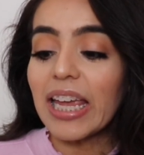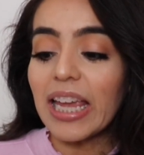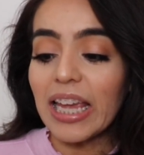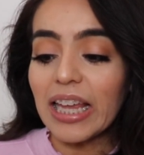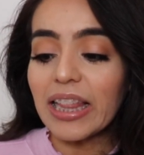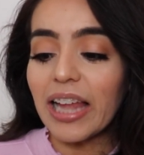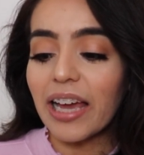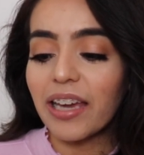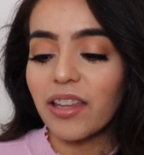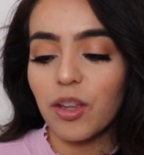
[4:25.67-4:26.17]

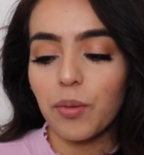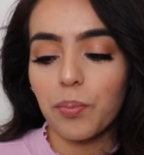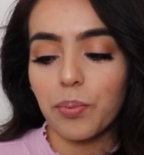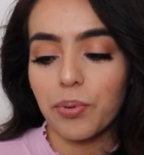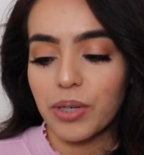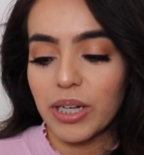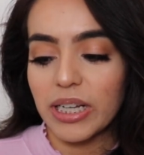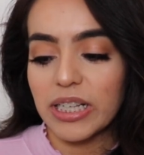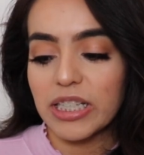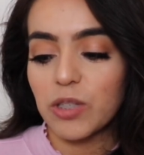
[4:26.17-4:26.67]
eli the
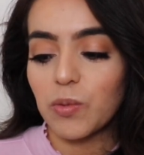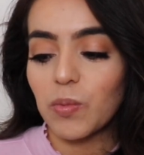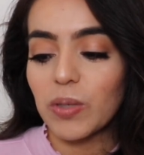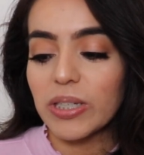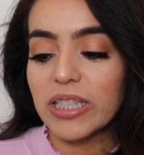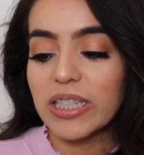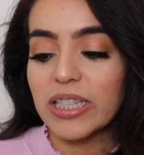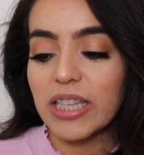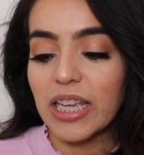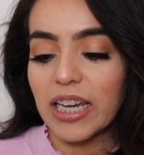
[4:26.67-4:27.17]
priest
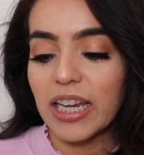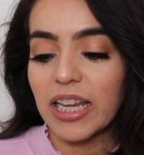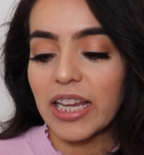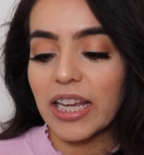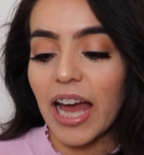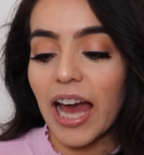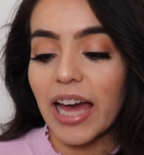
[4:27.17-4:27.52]
was sitting